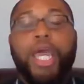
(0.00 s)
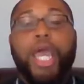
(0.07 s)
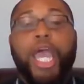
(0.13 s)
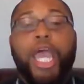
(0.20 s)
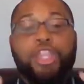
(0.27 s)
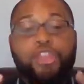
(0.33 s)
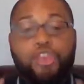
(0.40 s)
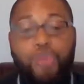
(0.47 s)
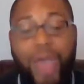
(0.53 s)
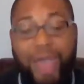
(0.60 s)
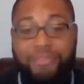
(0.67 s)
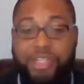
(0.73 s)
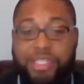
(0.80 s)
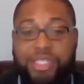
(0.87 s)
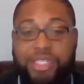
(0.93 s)
And you have
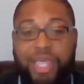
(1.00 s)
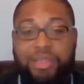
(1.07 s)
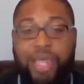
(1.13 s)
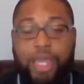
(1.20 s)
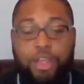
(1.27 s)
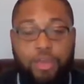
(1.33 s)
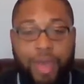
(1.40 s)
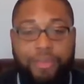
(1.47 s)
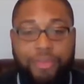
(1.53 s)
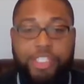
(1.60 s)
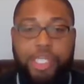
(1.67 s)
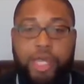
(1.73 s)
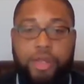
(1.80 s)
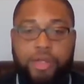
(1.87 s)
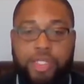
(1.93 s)
to say that. You have to
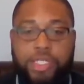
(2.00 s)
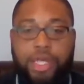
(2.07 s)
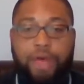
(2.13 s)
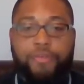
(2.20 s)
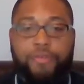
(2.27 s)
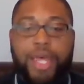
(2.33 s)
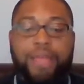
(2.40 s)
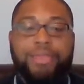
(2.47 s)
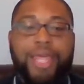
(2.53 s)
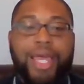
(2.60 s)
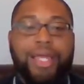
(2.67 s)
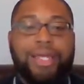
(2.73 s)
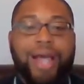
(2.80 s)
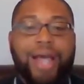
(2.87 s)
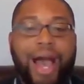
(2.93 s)
tell yourself
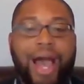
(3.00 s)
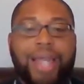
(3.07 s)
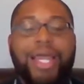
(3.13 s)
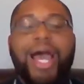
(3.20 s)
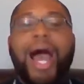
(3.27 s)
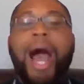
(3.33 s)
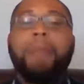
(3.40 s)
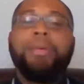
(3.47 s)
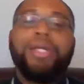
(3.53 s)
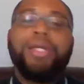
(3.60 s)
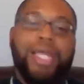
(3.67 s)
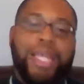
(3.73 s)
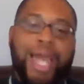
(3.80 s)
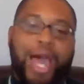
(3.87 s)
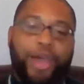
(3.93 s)
that, God, I'm going to
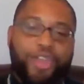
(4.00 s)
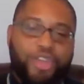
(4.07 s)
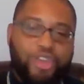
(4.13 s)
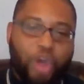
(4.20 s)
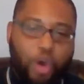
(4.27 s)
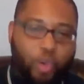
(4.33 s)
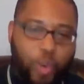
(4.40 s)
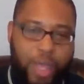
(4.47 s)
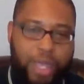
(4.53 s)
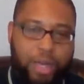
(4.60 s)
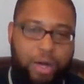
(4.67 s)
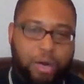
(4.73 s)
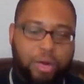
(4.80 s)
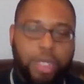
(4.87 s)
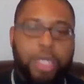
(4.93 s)
allow your
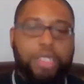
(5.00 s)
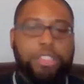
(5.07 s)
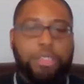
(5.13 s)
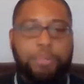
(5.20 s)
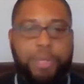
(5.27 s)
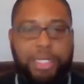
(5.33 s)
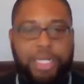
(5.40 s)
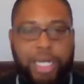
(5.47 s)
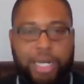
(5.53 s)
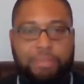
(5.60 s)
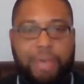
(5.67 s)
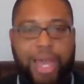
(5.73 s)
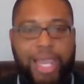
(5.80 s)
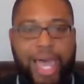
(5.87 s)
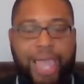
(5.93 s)
will to be done in
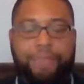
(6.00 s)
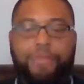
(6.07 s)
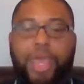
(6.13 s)
my life.